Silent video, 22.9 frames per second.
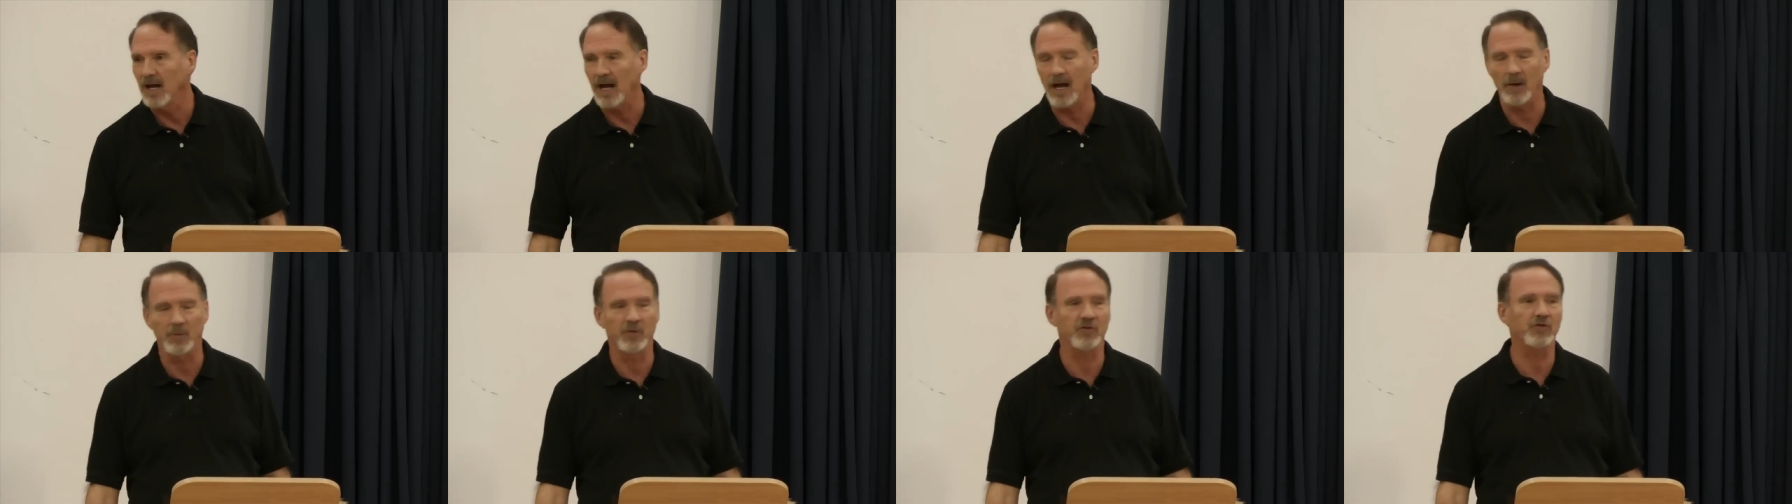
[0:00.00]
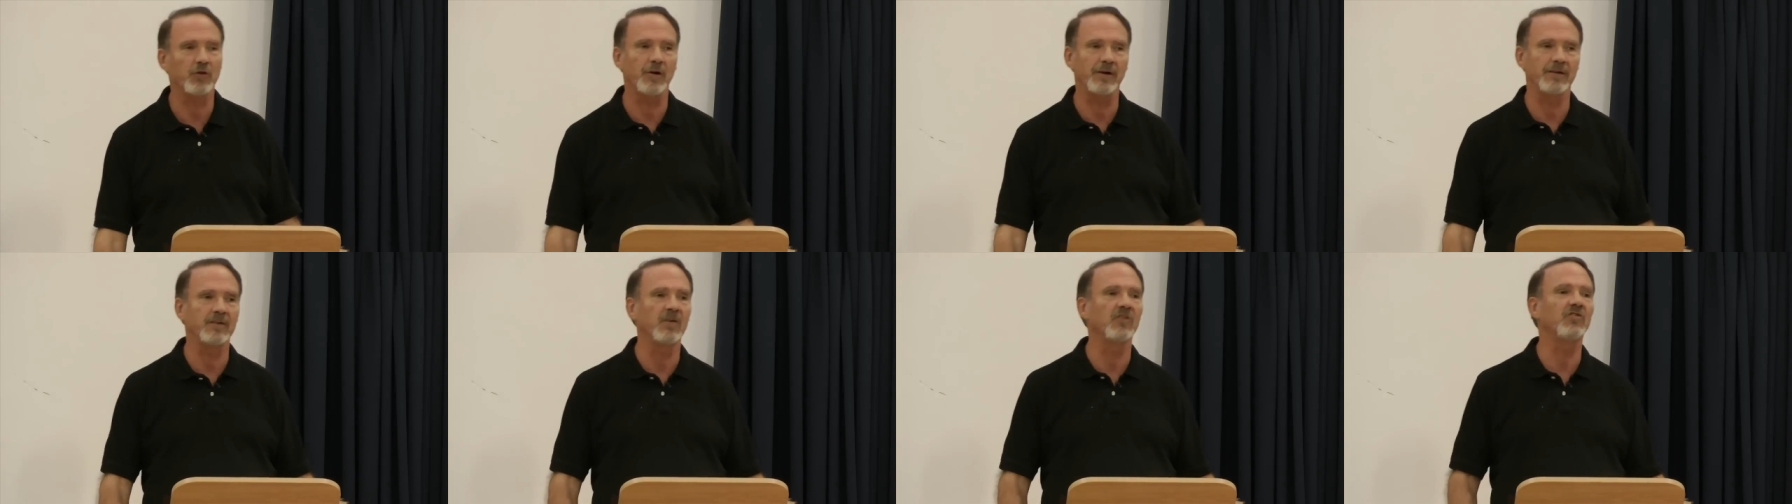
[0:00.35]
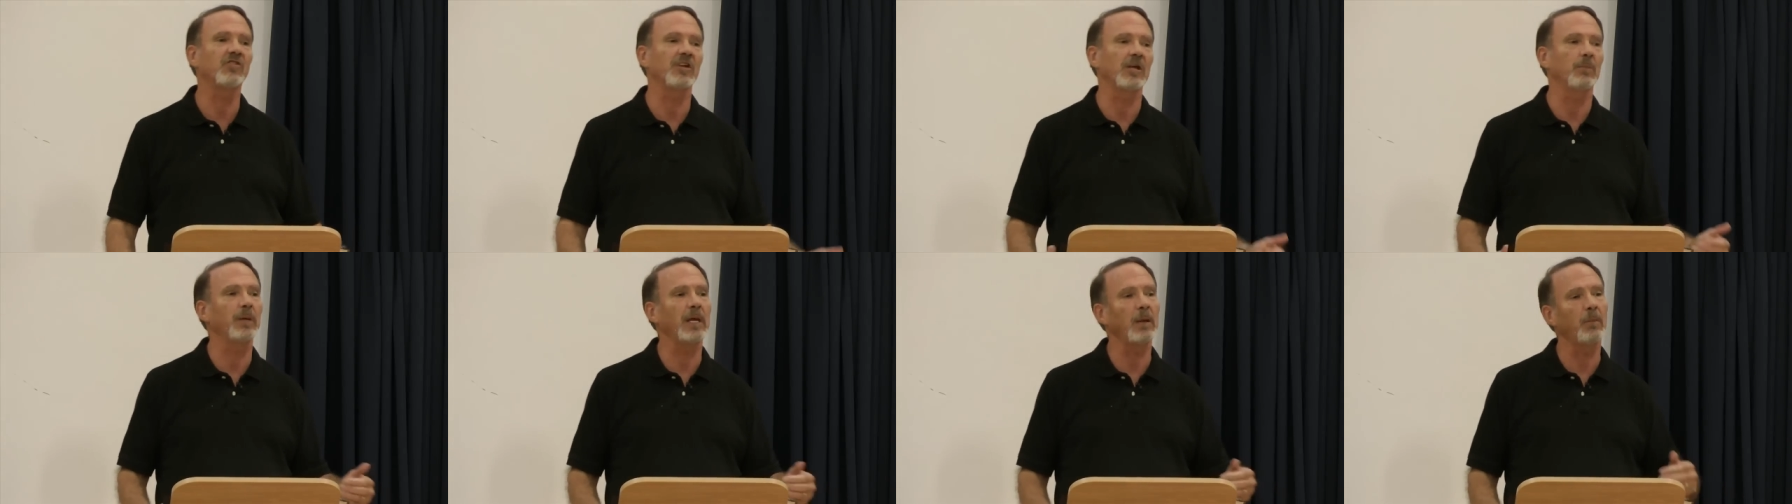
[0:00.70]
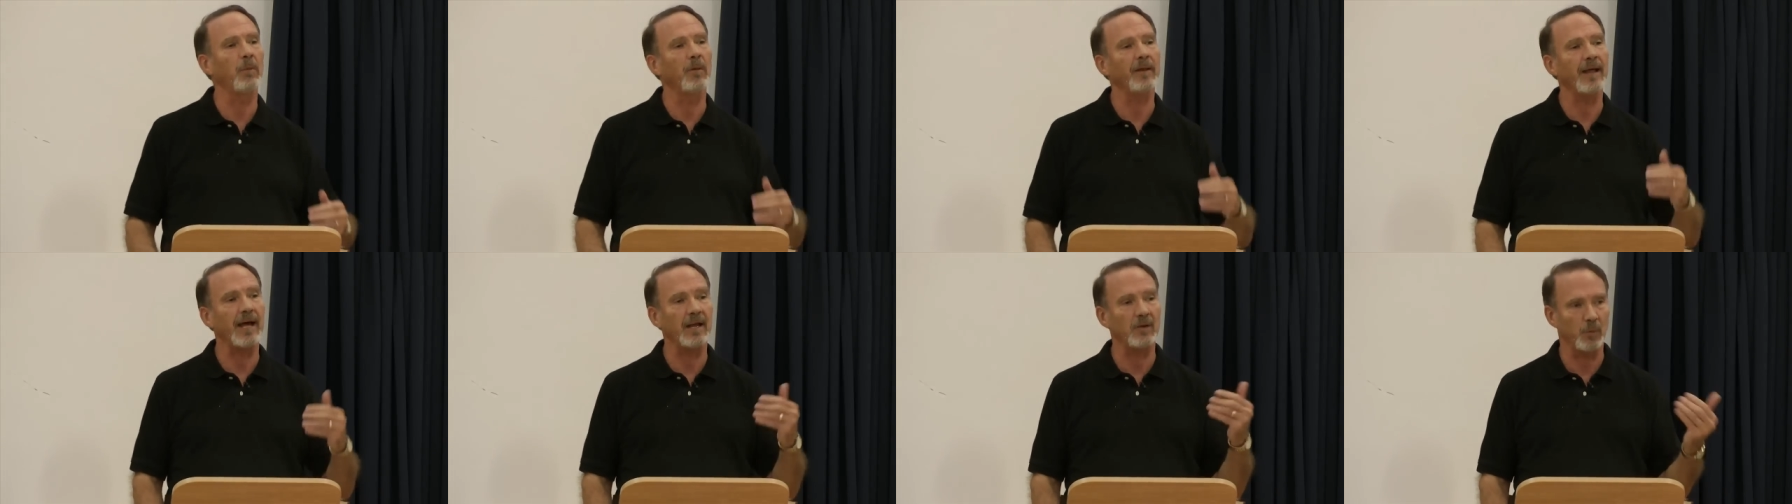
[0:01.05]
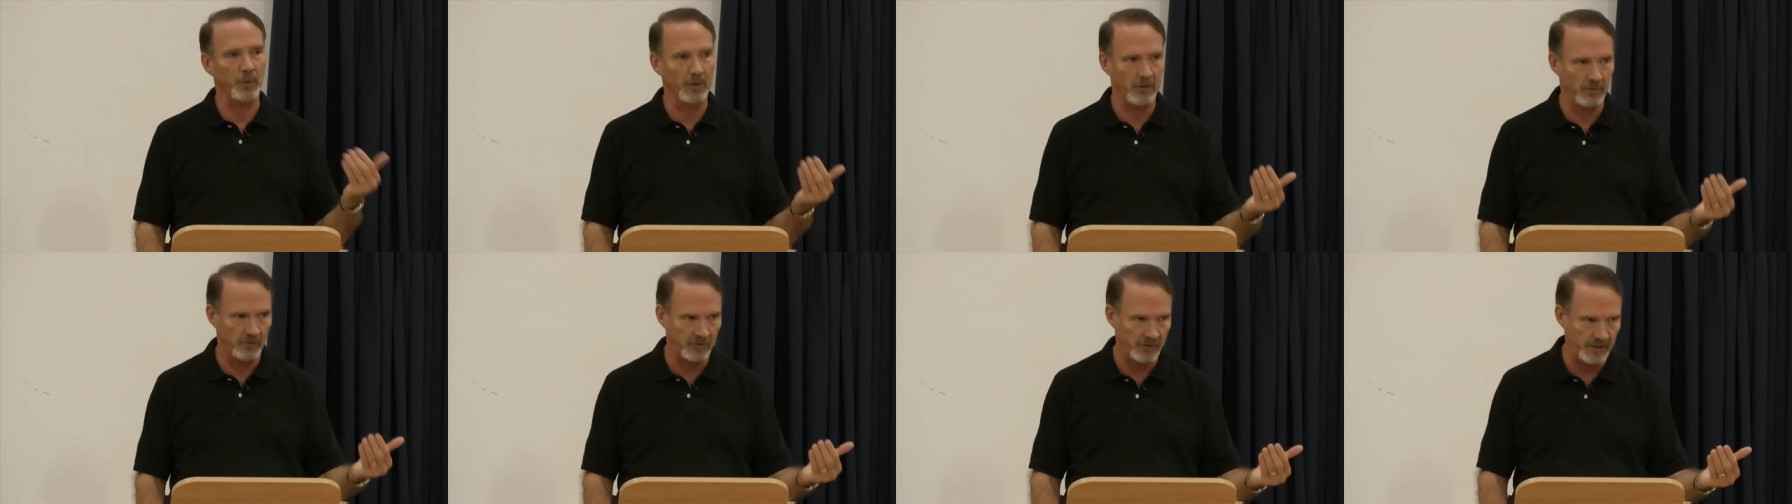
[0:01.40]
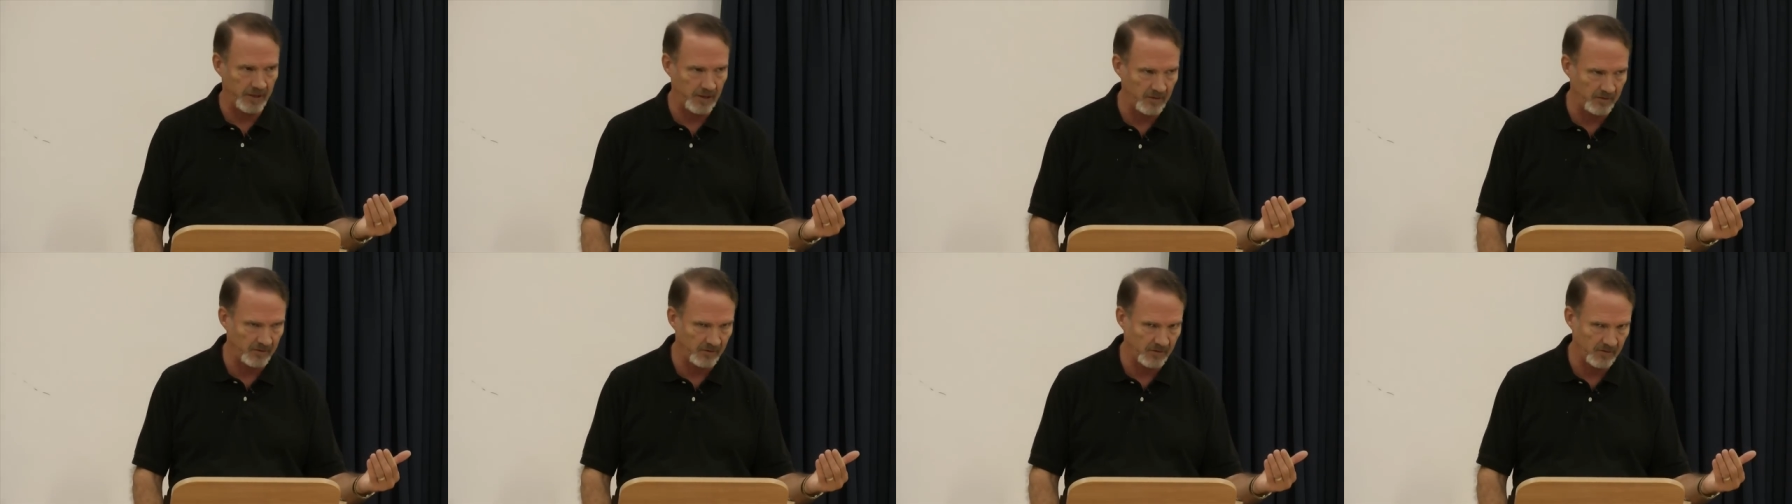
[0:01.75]
I was starting to see people out of
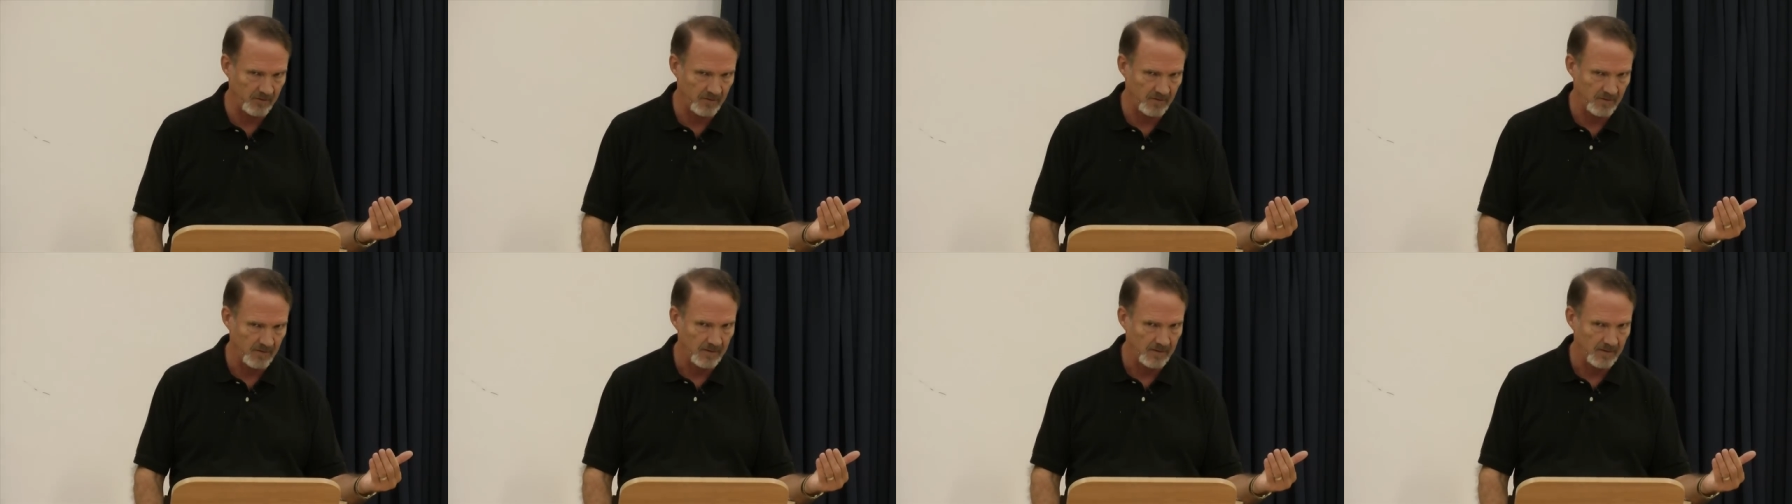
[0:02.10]
wheelchairs.